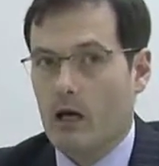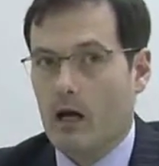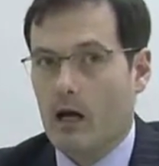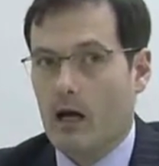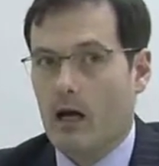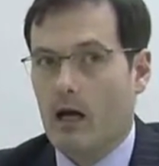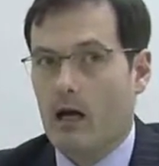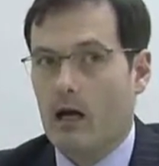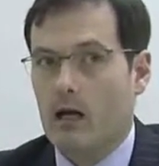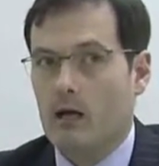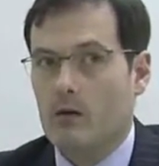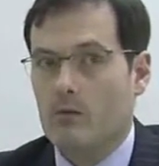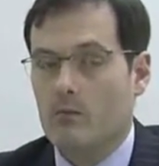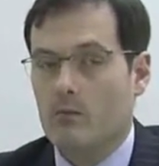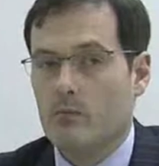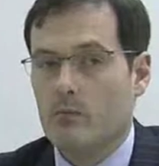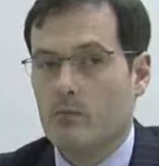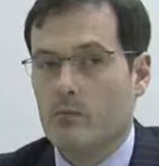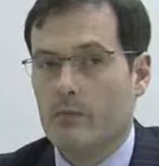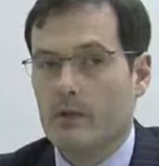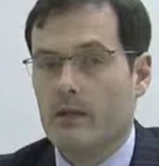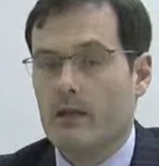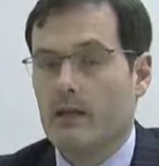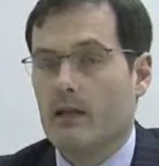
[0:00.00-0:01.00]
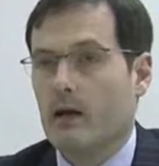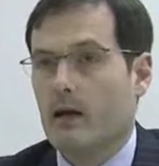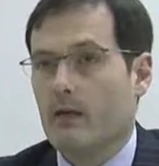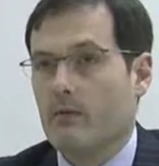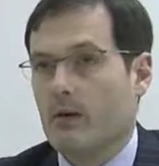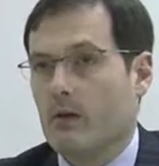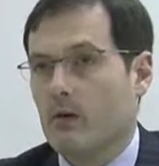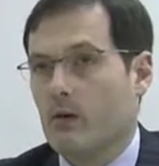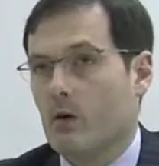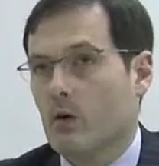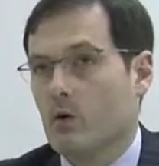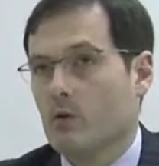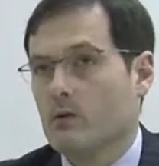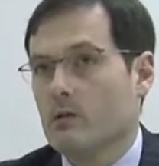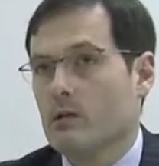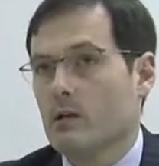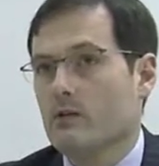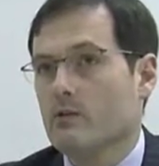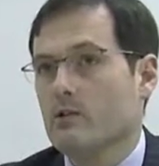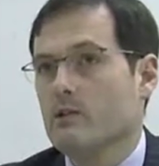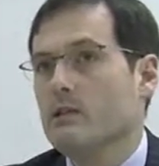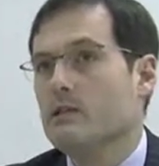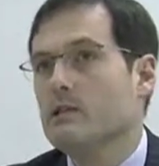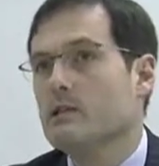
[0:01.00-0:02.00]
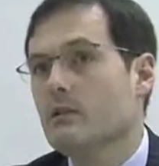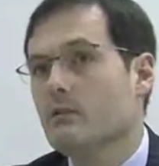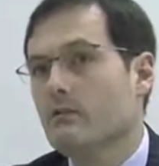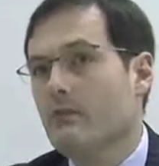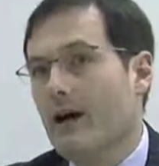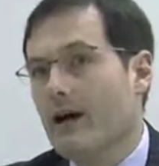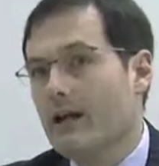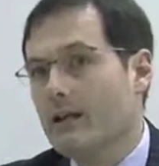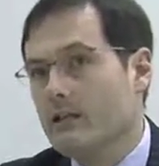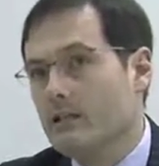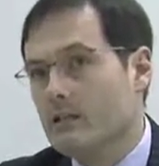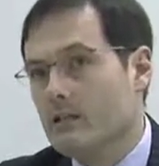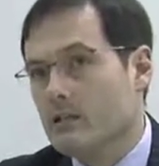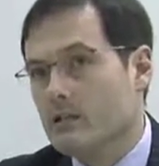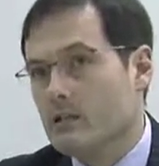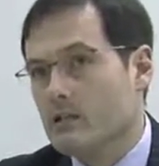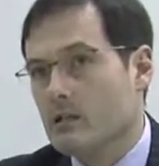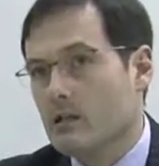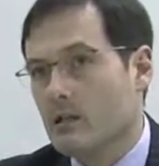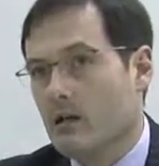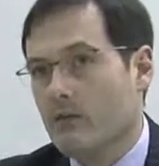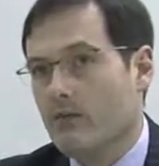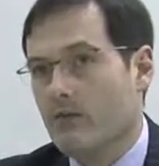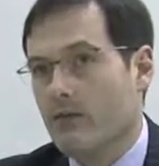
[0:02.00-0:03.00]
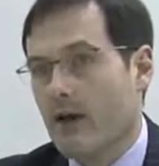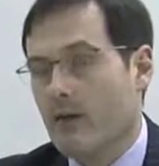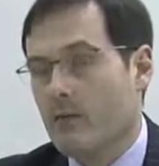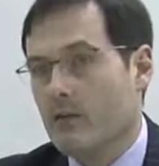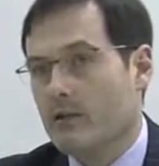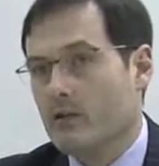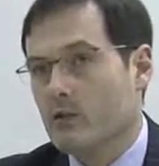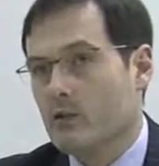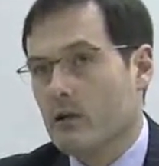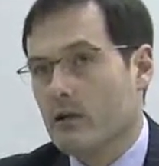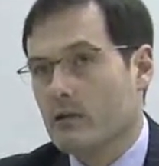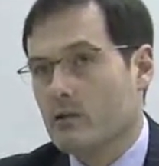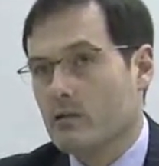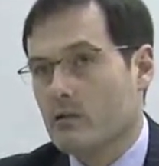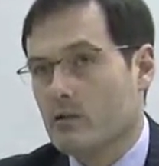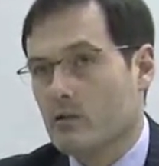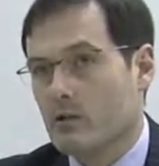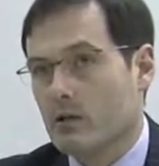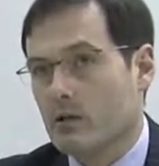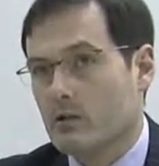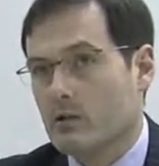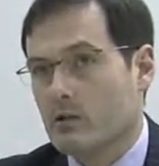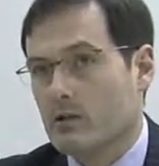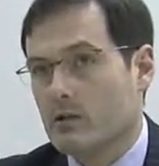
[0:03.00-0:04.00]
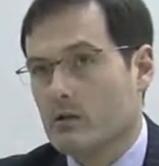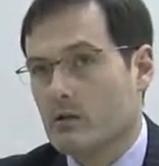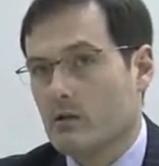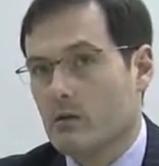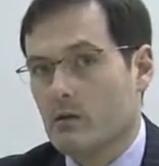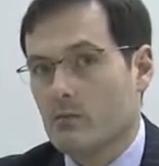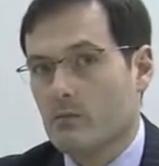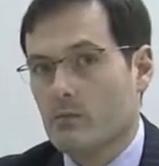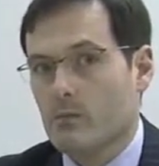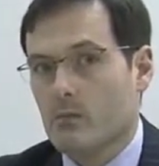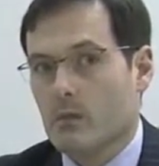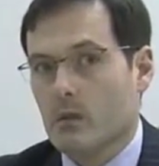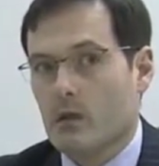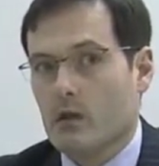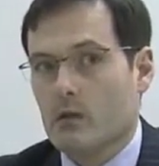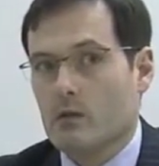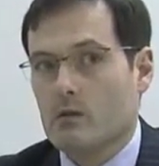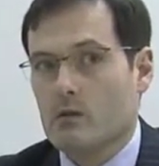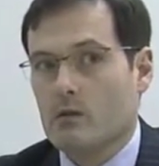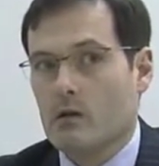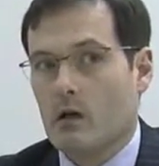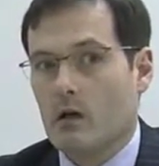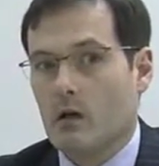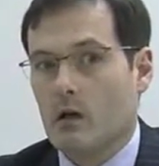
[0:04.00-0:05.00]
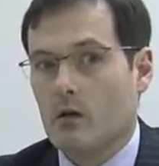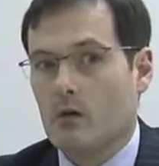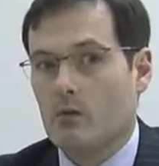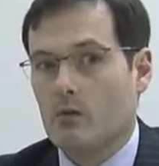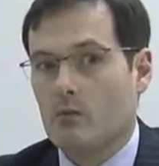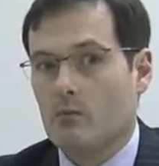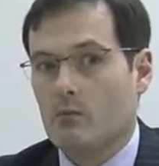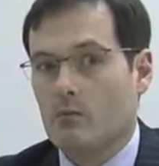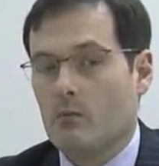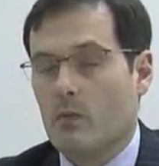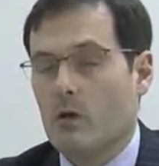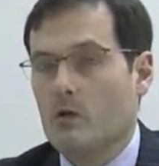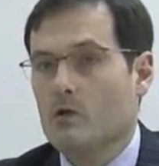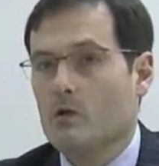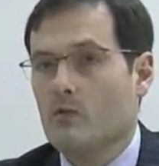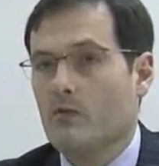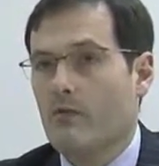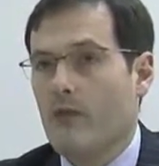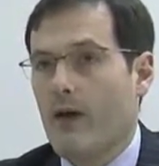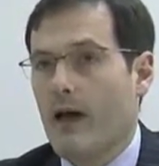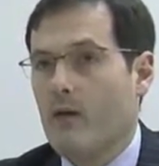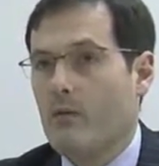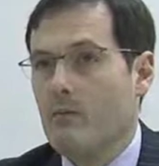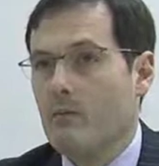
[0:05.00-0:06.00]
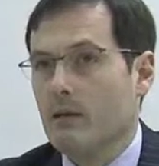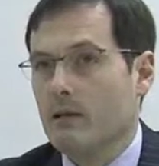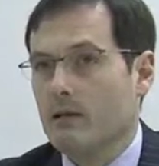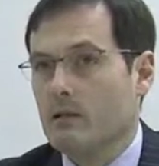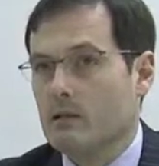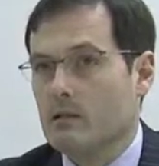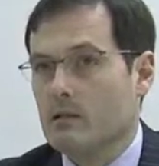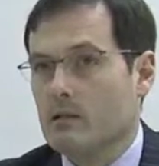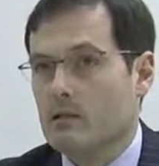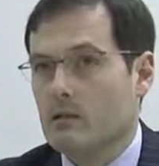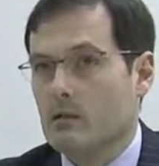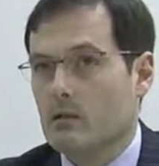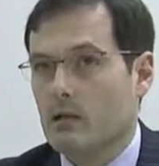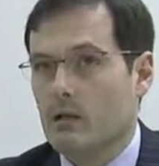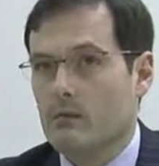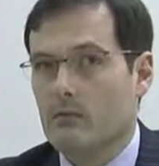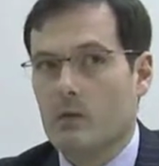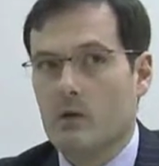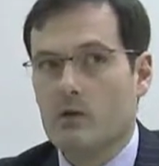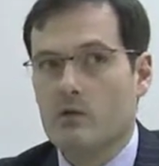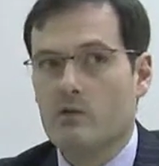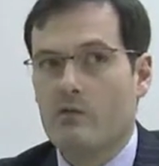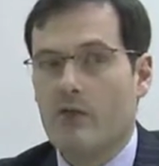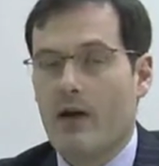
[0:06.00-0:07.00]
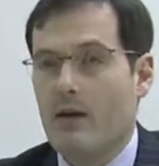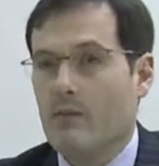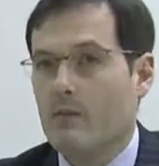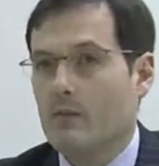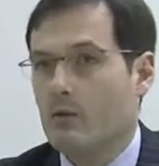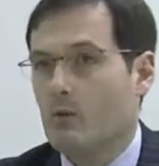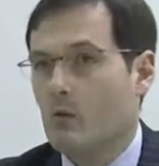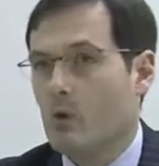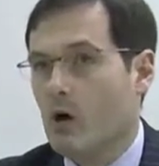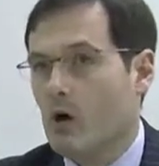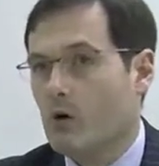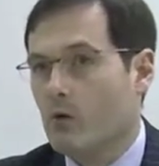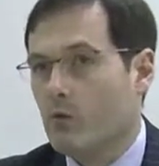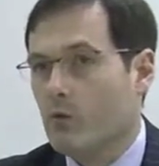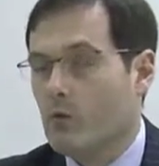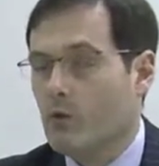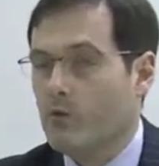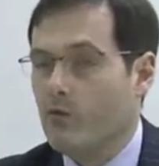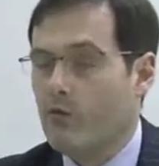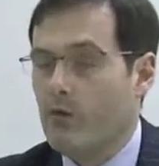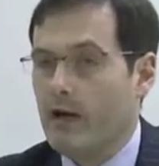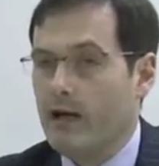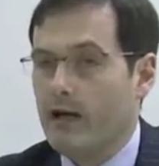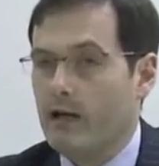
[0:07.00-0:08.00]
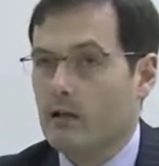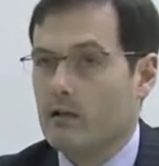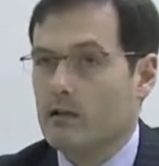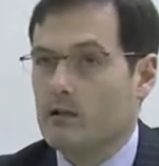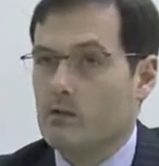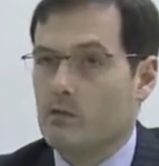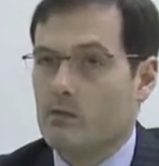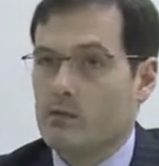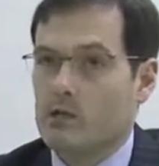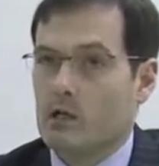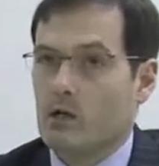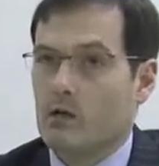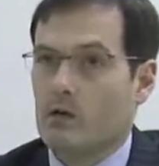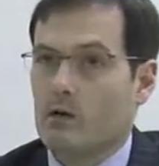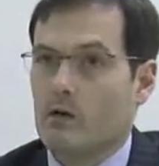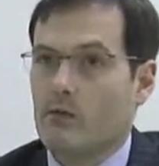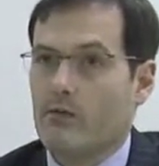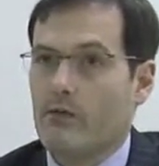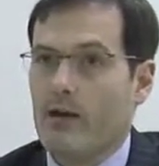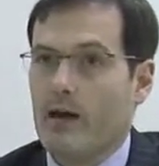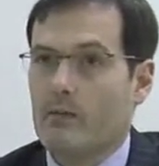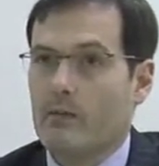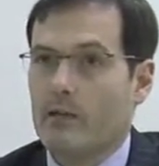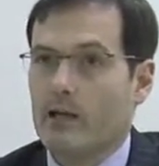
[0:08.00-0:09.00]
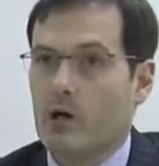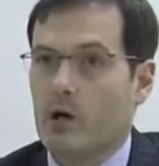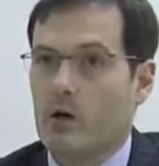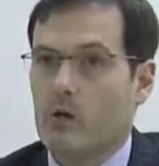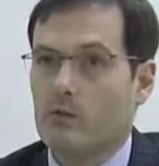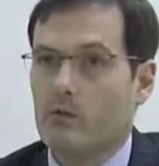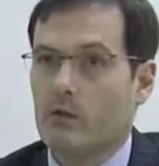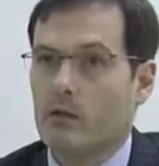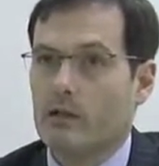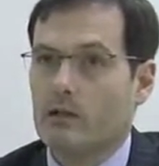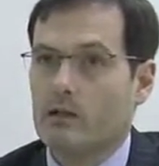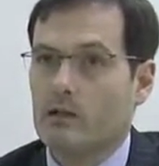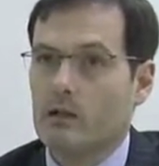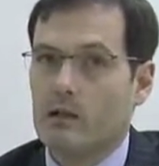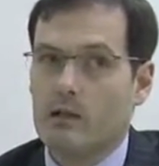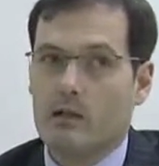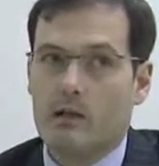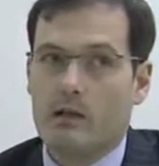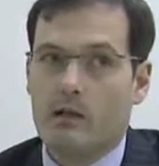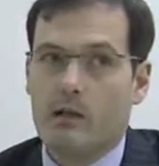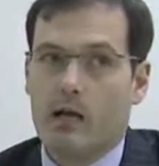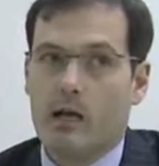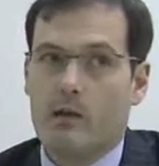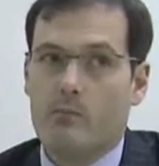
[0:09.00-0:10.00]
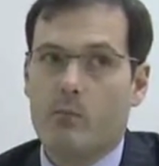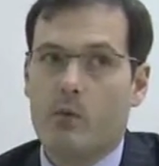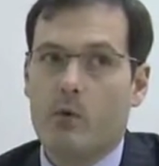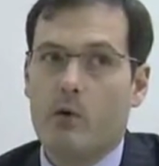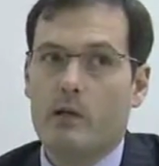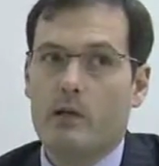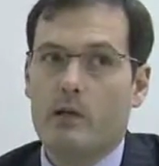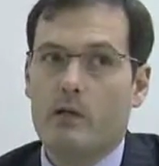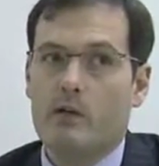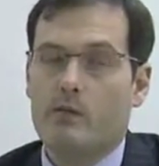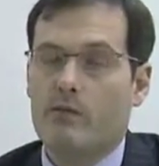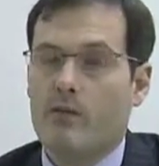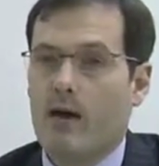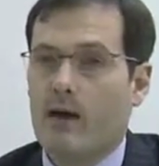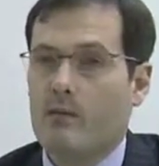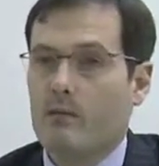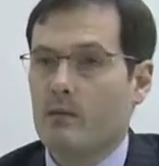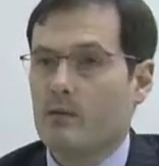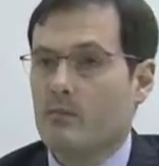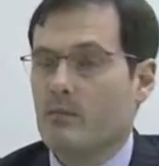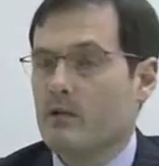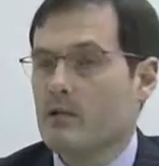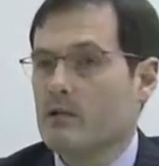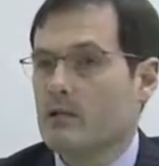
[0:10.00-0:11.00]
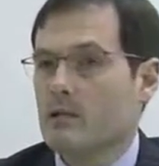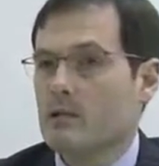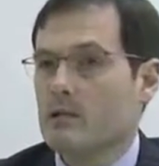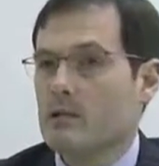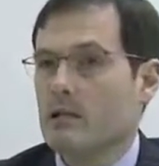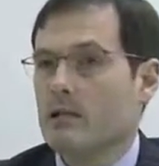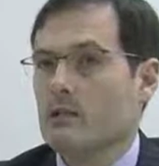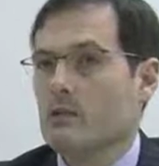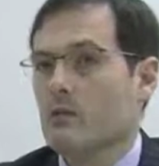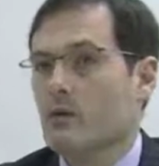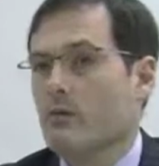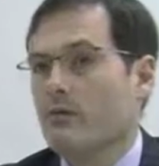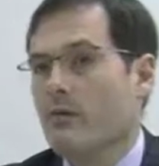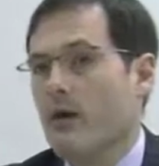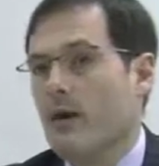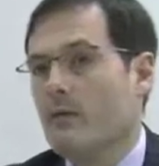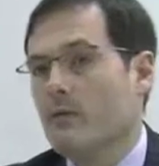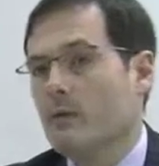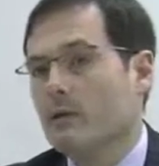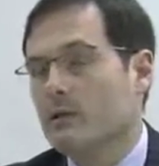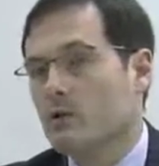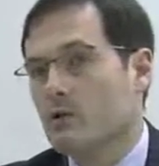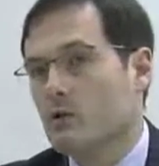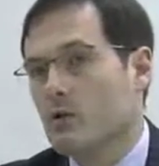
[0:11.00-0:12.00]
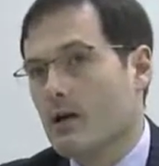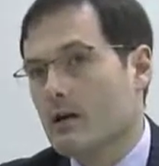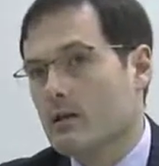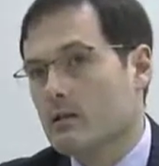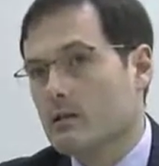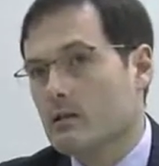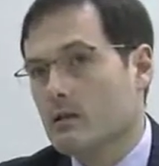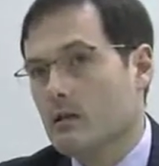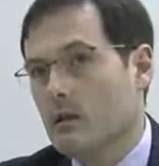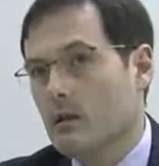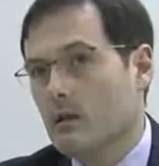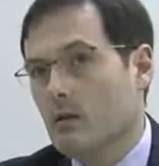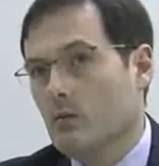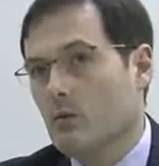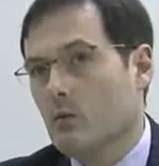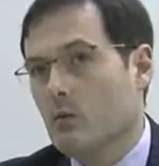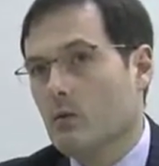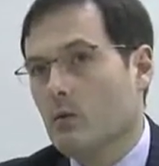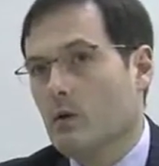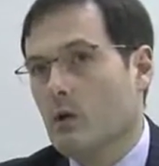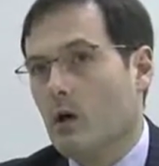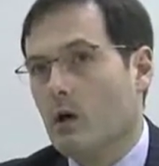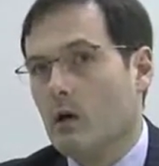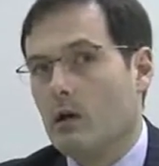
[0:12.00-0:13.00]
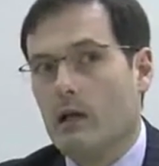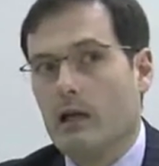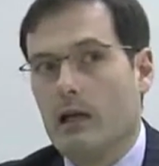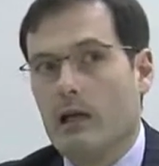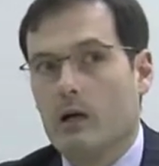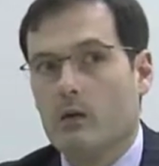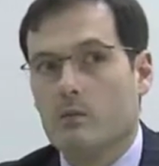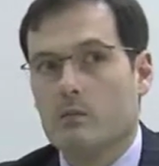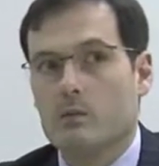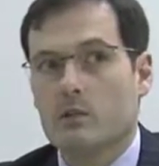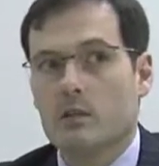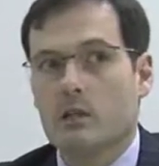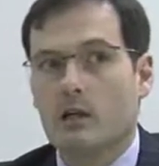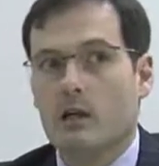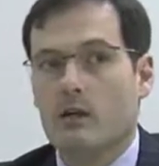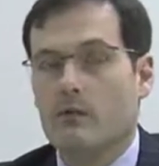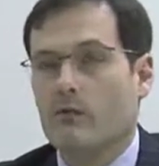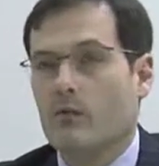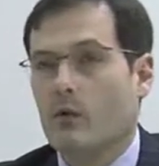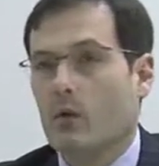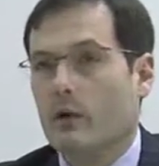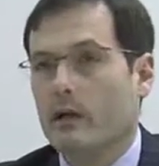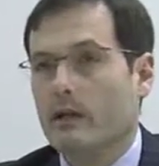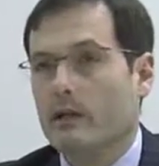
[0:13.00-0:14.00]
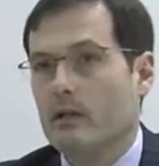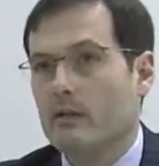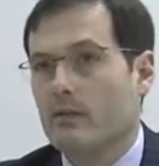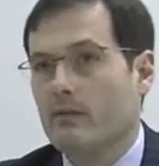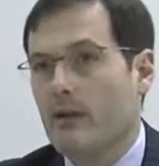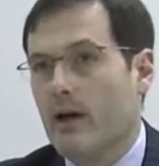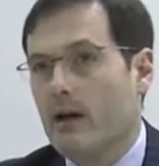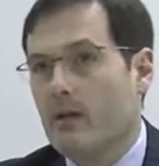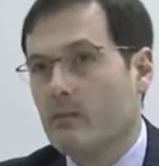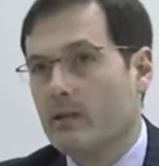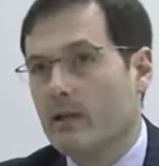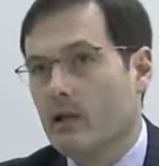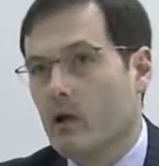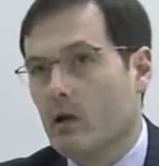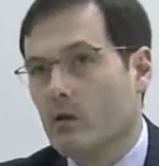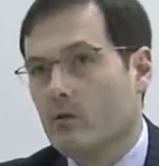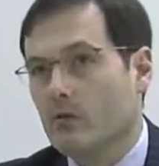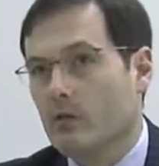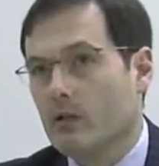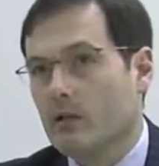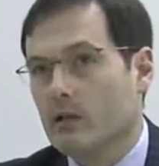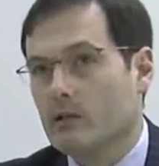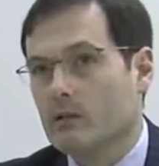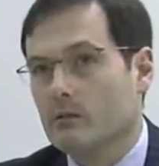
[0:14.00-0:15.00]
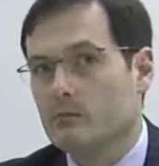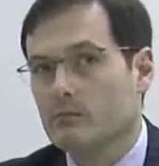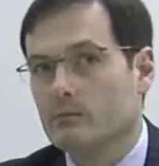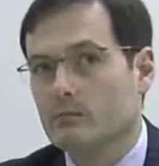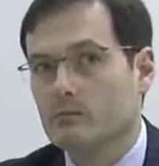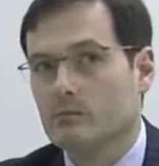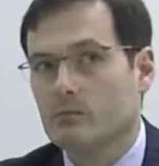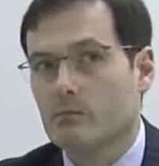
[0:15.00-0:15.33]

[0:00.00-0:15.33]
But there are also disadvantages of family trust structures. So most families and most family wealth will fail as a result of family conflict. And putting your family business into a family trust will not help to avoid the family conflict.